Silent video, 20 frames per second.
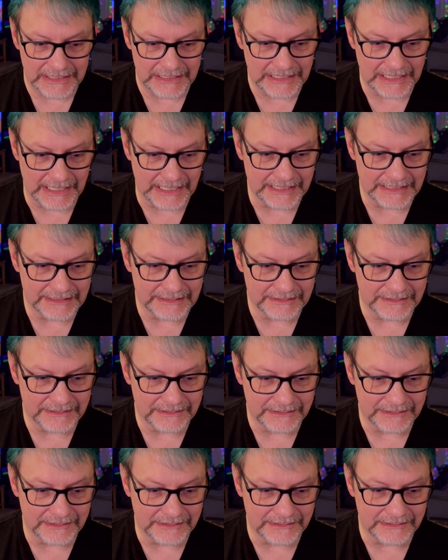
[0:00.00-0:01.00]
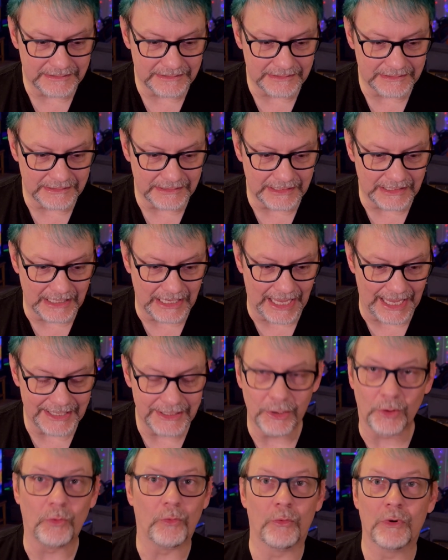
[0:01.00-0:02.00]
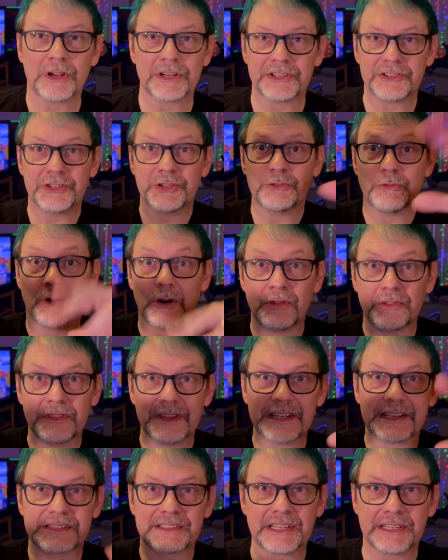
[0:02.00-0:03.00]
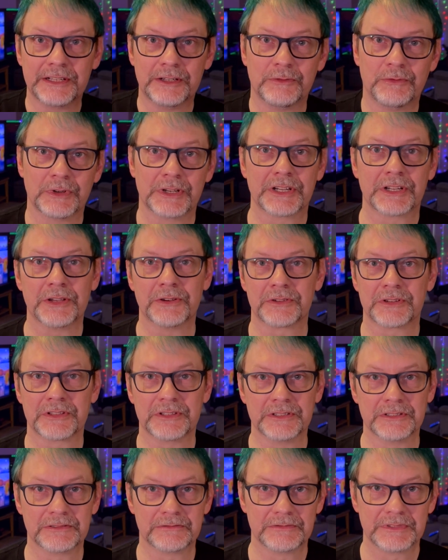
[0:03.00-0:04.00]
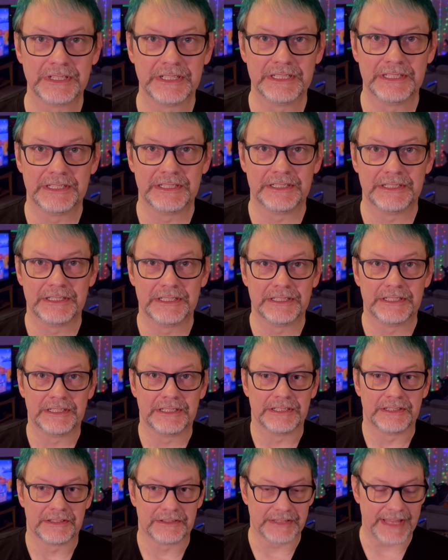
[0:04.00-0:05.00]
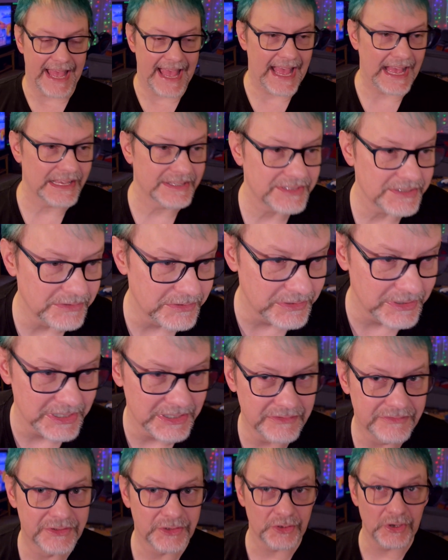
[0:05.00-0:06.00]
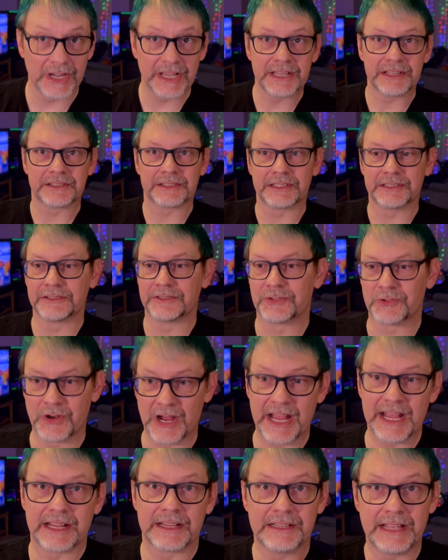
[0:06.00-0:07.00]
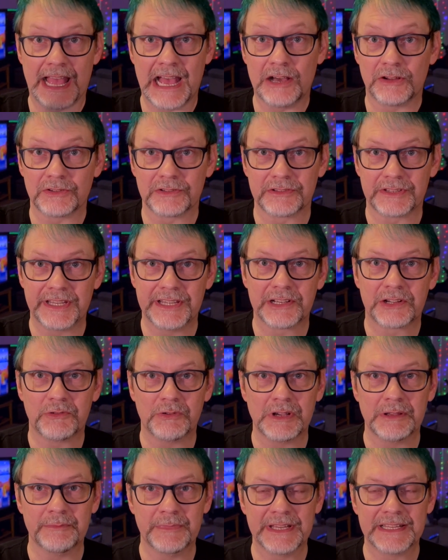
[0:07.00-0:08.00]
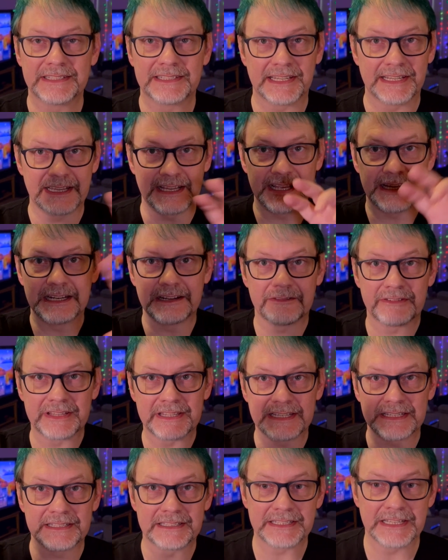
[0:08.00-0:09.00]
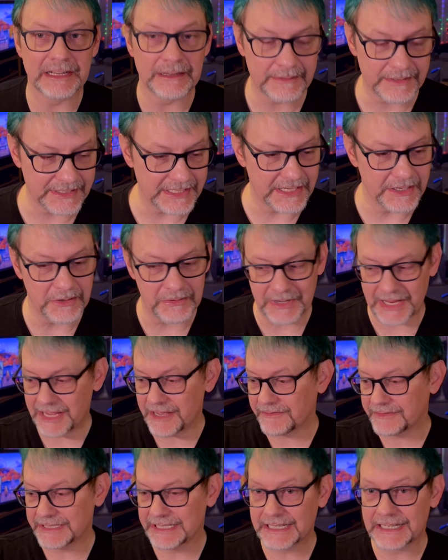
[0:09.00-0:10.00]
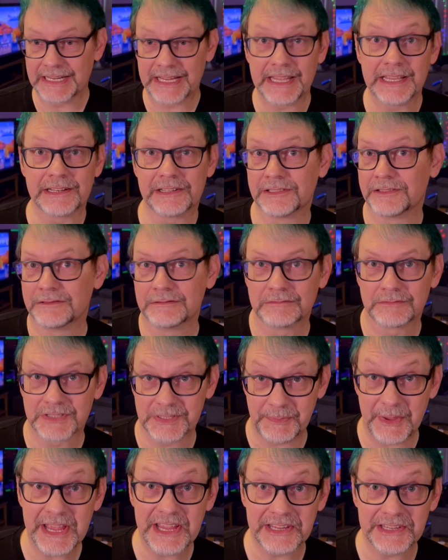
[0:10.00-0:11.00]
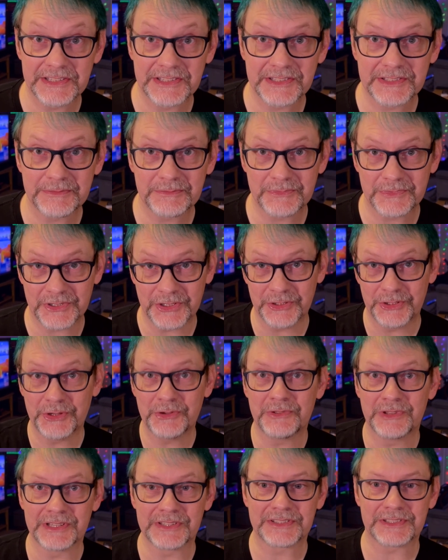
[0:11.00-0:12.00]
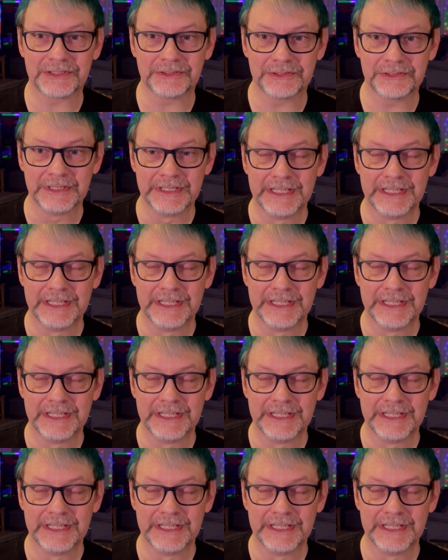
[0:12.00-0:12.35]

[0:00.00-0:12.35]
I don't want to do all this. I don't want to go to the hassle of trying to drag out the equipment and get everything set up, because I don't have a dedicated space to do this. So